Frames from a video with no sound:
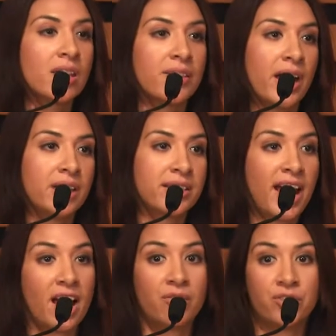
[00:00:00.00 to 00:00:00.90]
that
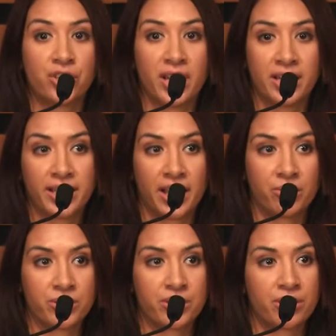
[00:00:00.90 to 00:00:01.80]
have genetic
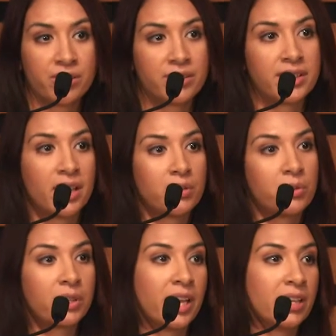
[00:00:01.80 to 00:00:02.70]
counselors that
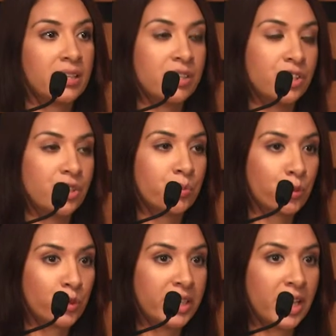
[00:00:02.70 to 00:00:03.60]
can do
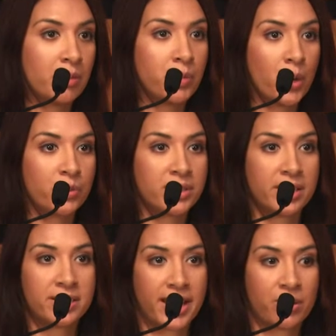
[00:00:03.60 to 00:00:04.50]
pre- and
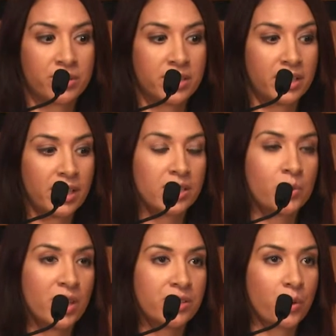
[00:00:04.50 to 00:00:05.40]
post-test counseling as
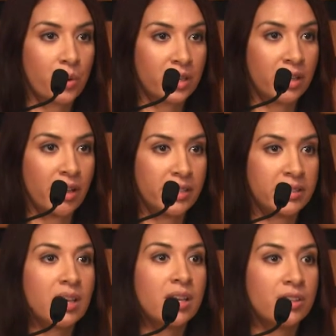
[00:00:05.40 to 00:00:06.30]
well as organize
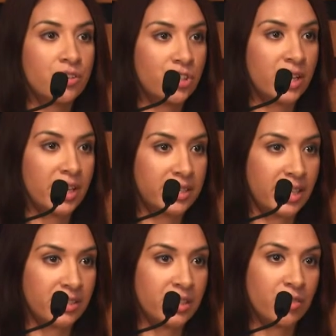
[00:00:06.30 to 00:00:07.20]
the genetic
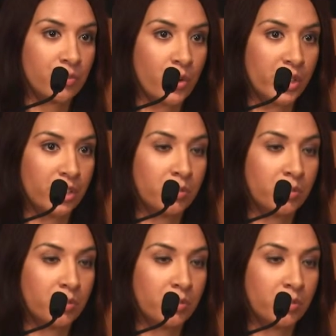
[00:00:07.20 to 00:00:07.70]
testing for you.